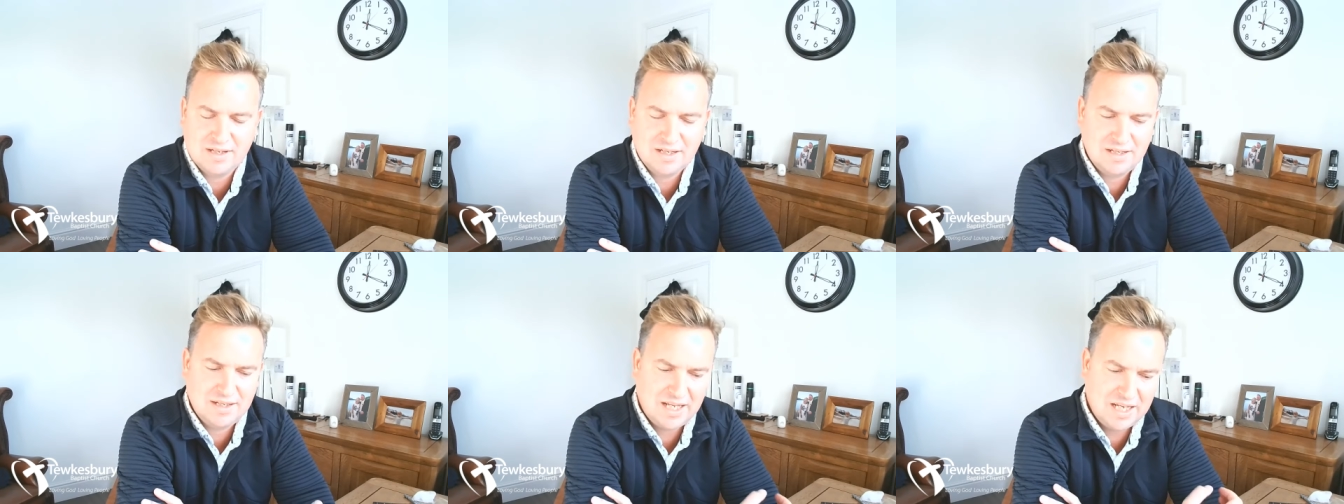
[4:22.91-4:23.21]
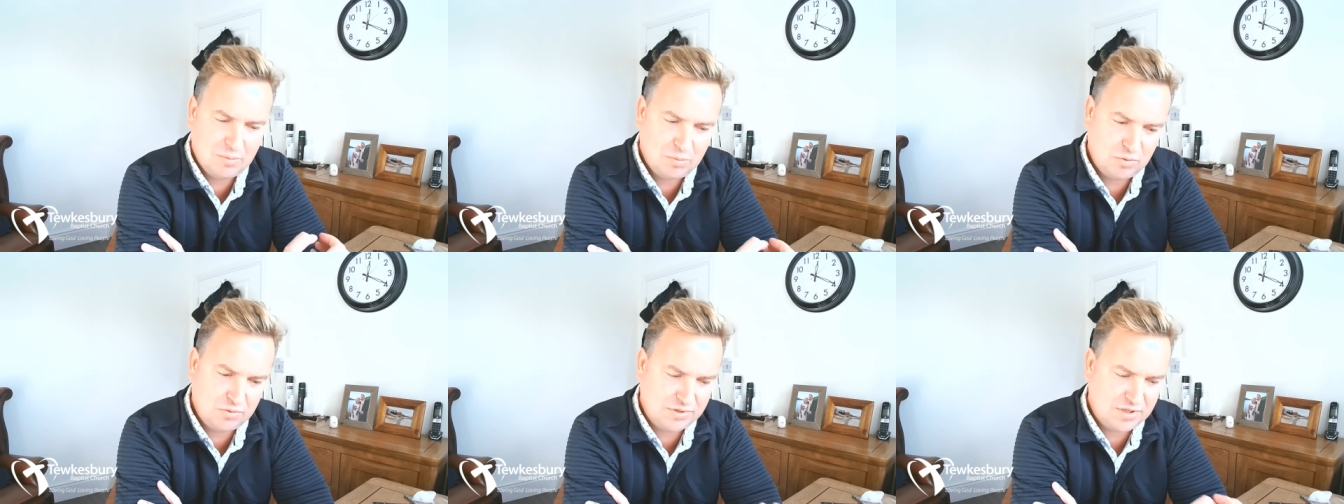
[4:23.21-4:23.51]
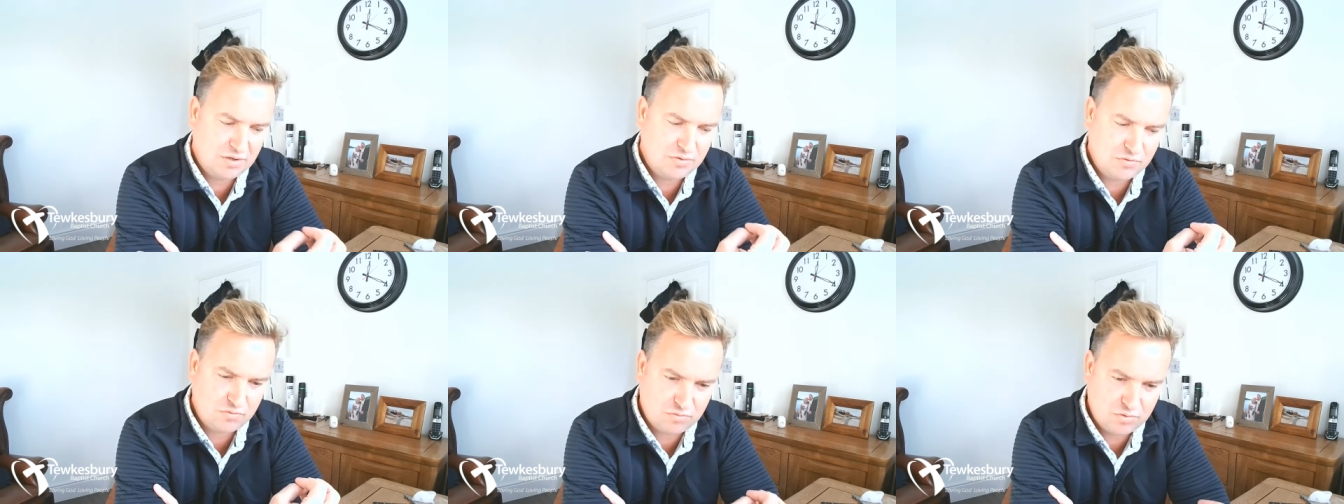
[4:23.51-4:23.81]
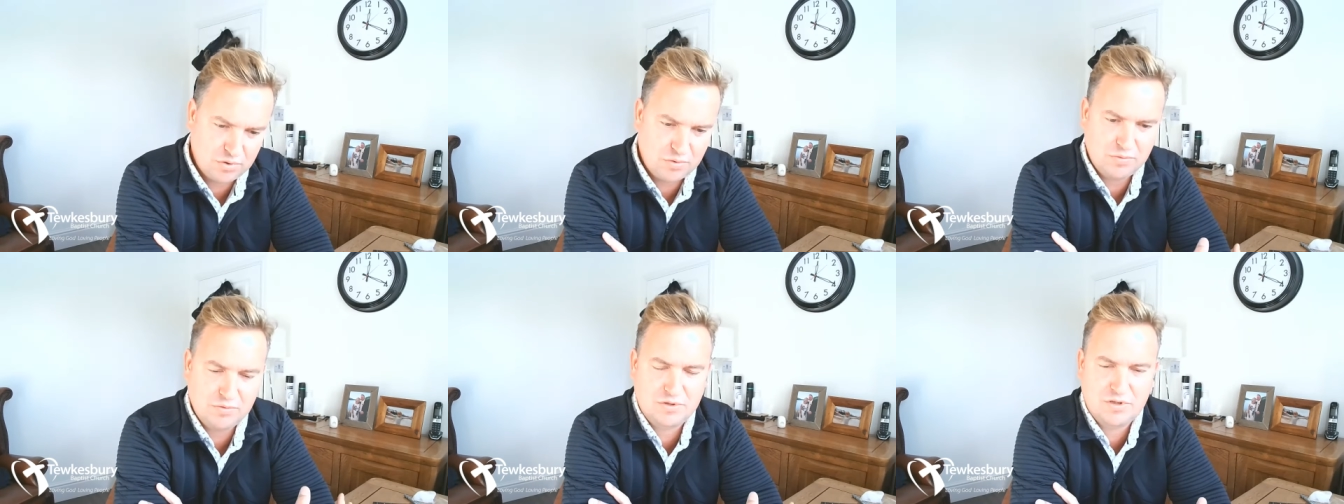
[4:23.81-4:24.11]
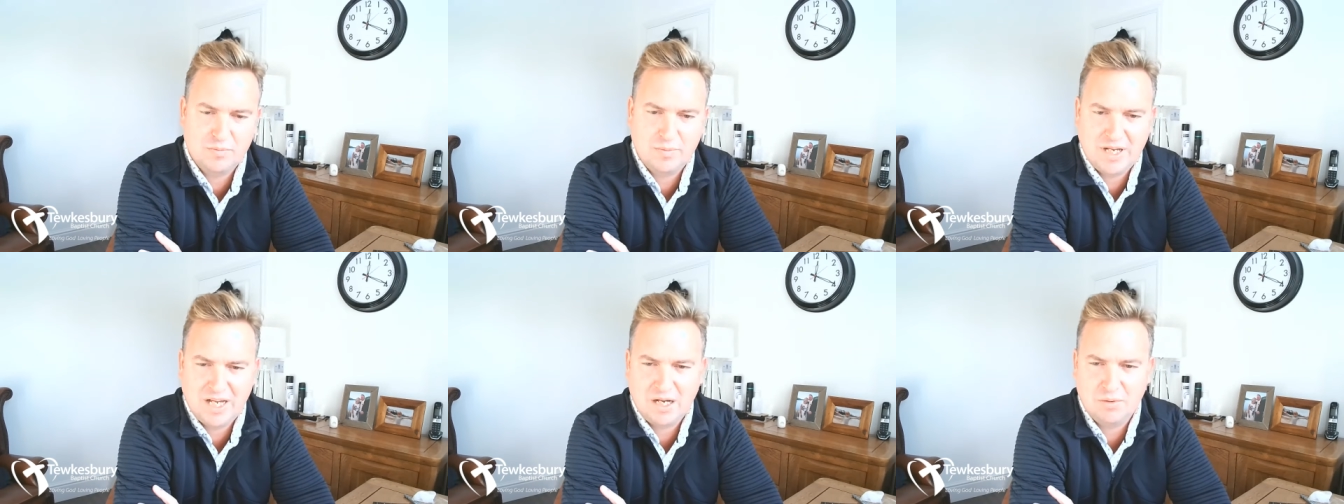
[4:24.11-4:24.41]
It enables those roots
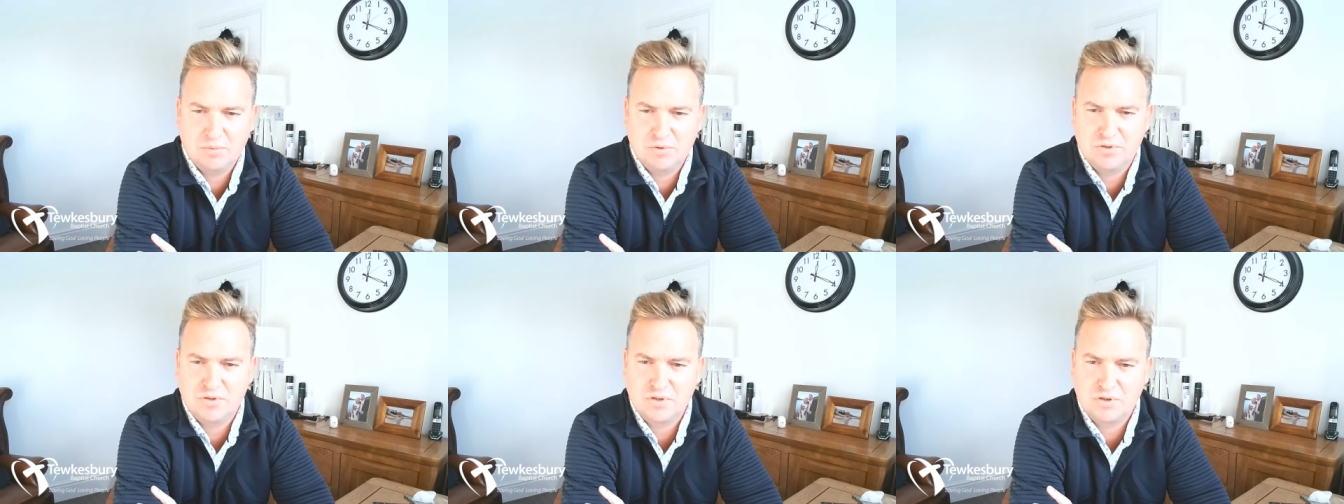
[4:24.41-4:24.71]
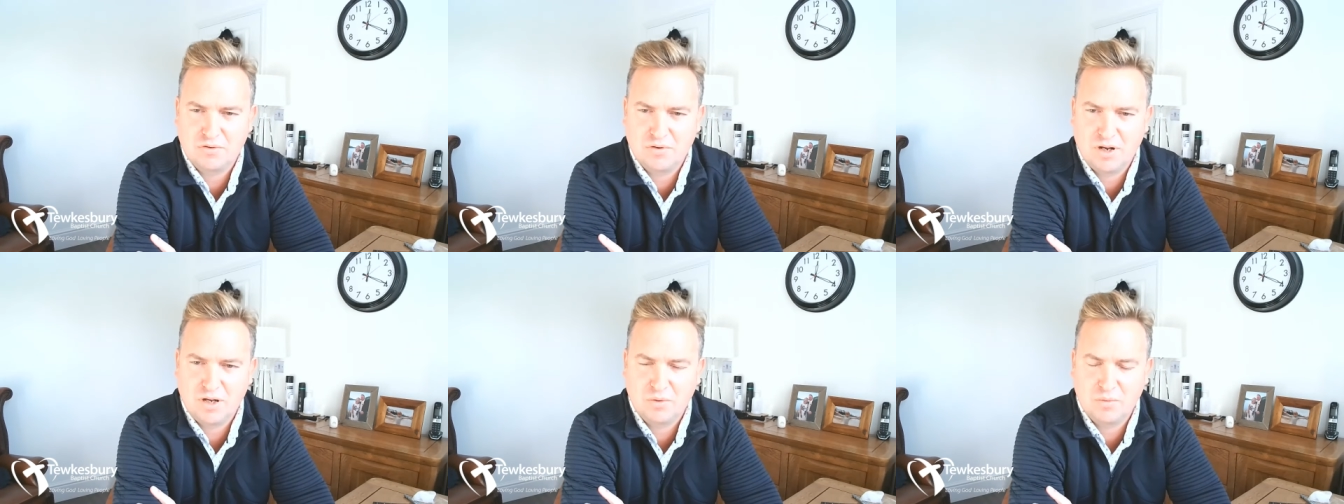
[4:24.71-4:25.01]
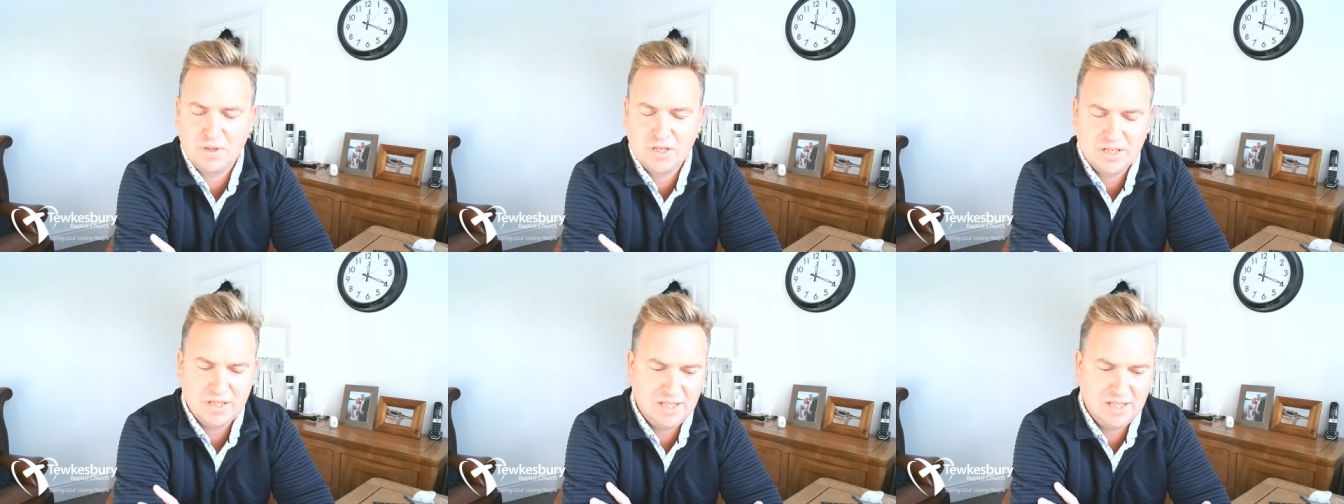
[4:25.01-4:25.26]
to be able to grow.